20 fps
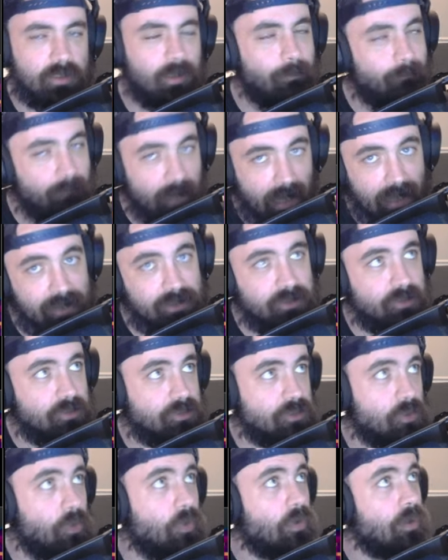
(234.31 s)
the best
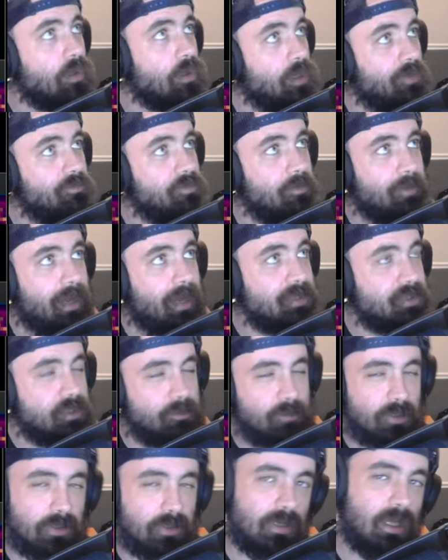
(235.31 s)
scorer of the
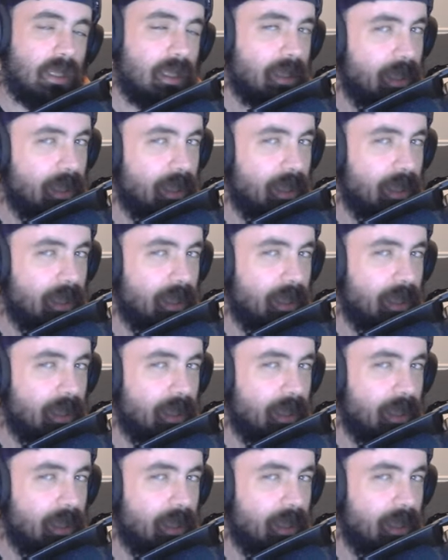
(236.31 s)
basketball.